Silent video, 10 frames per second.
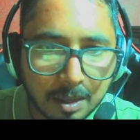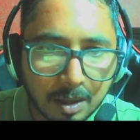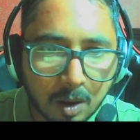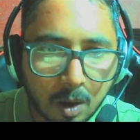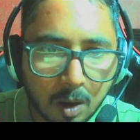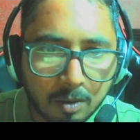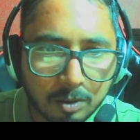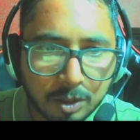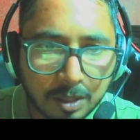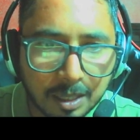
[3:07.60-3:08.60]
Or
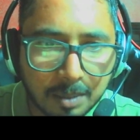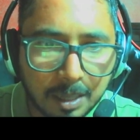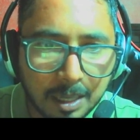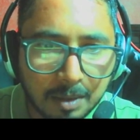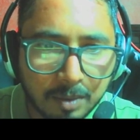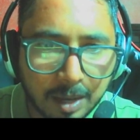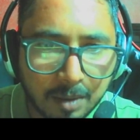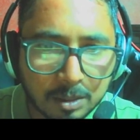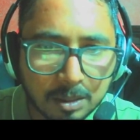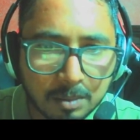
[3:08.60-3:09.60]
should it be when
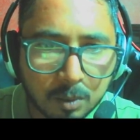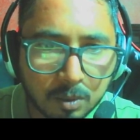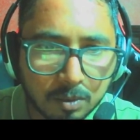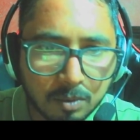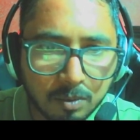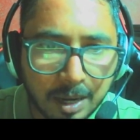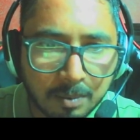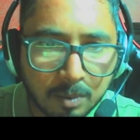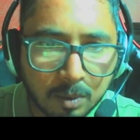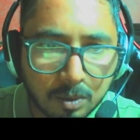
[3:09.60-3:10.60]
was the move
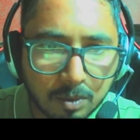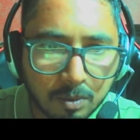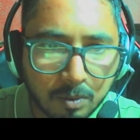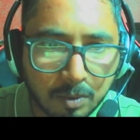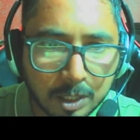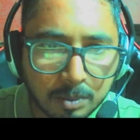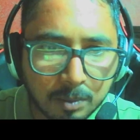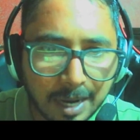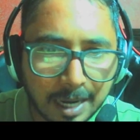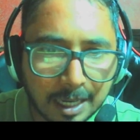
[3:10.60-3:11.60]
when move which
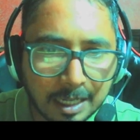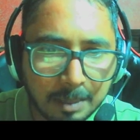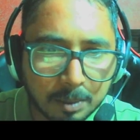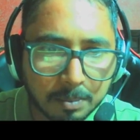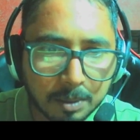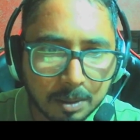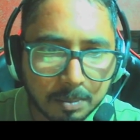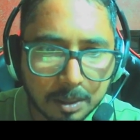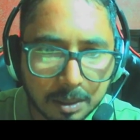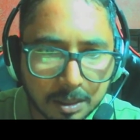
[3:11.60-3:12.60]
move had a deeper purpose?